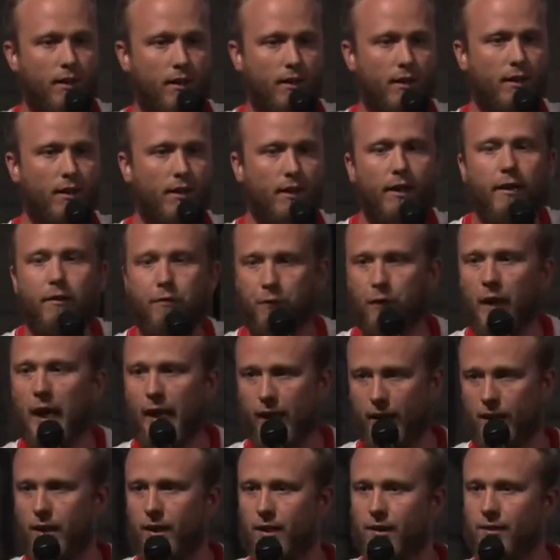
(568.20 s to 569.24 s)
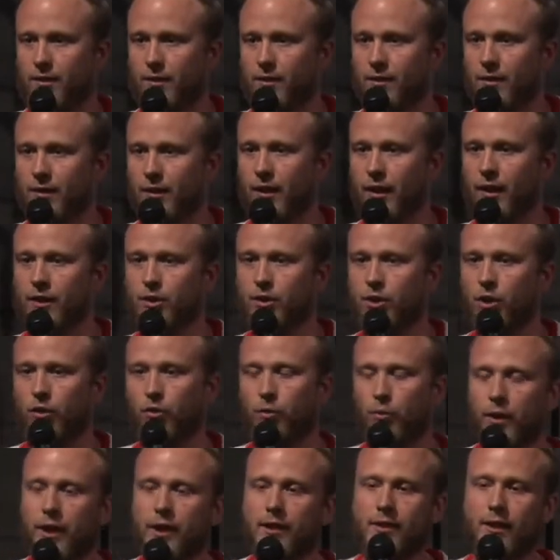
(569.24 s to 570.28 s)
live like it. And so the
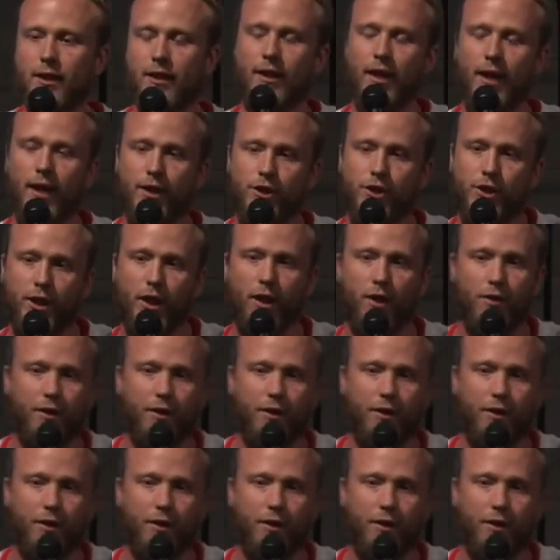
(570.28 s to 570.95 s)
reason that I share